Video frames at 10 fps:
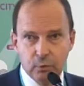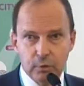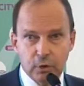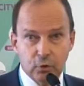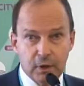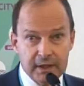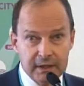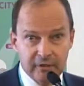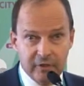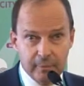We know
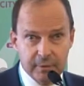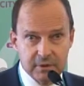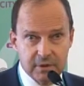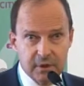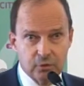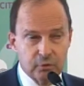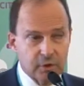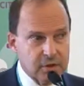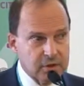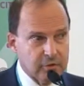95% of
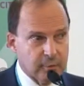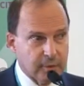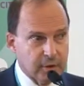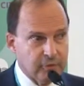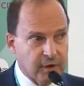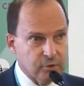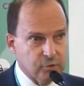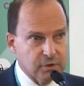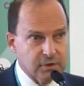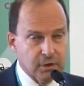the receiver
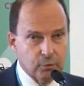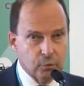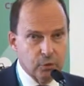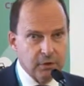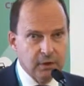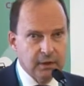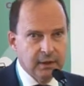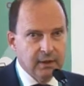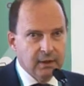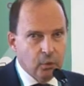manufacturers in the world,
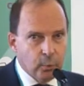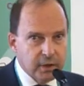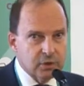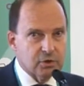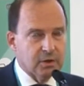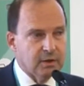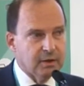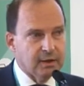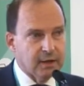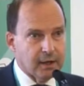which
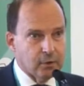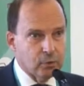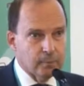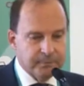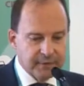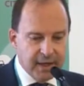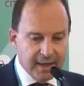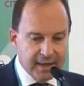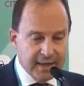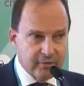now are
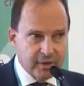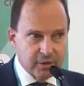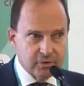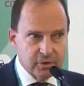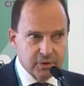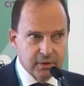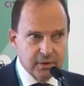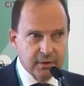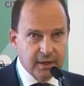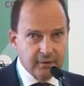leveraging
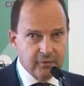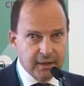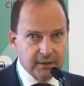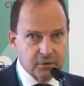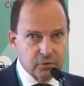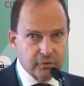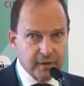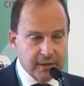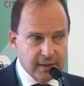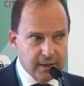the advantage of
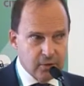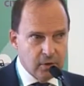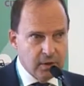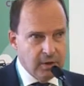Galileo.